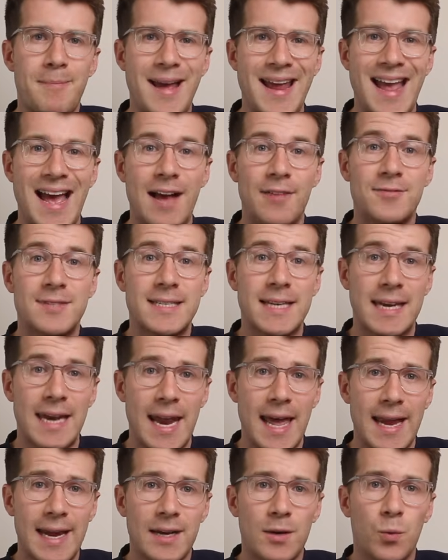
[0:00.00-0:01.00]
may have
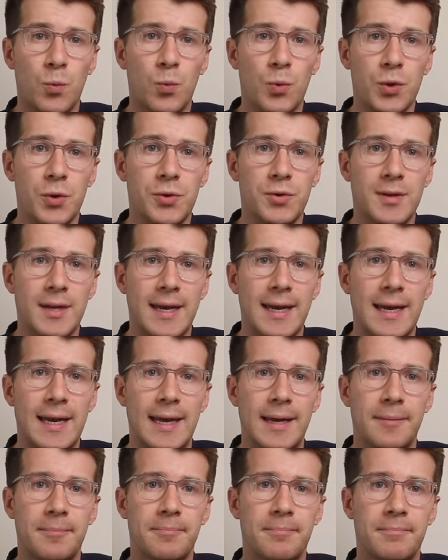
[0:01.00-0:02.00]
delayed wound
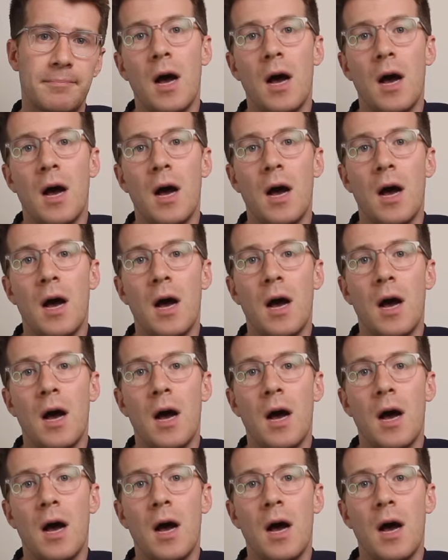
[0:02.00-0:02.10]
healing.